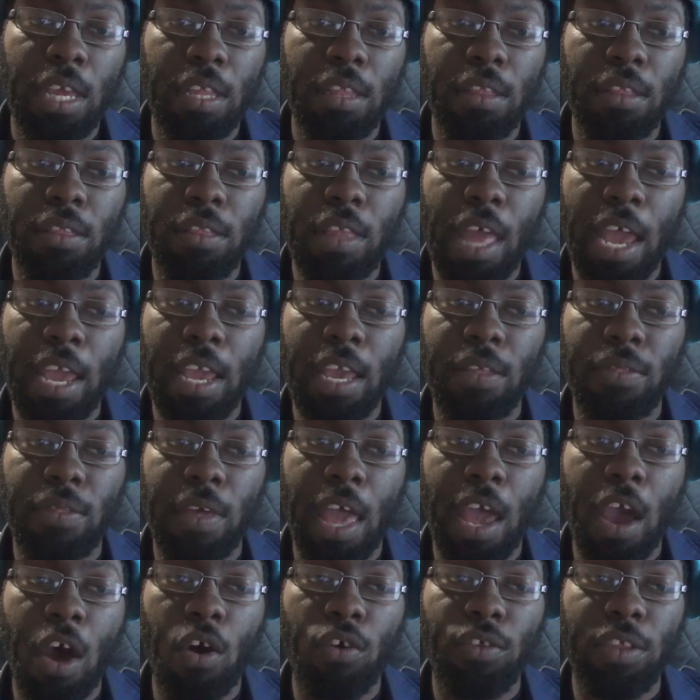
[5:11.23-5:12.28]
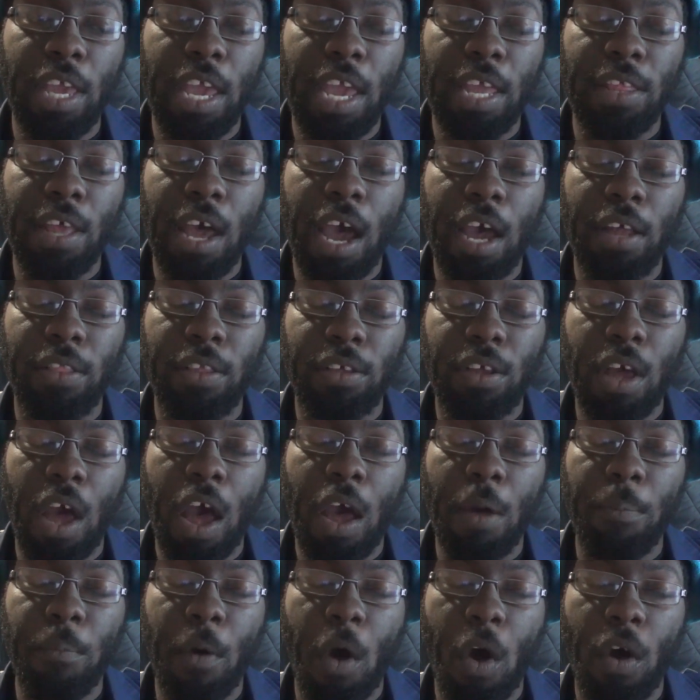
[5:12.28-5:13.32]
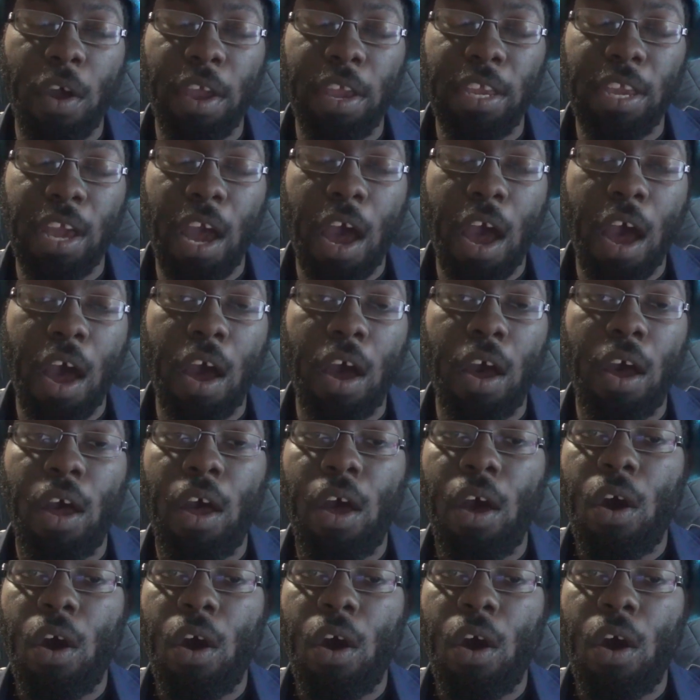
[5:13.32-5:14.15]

that is held in the Kalamari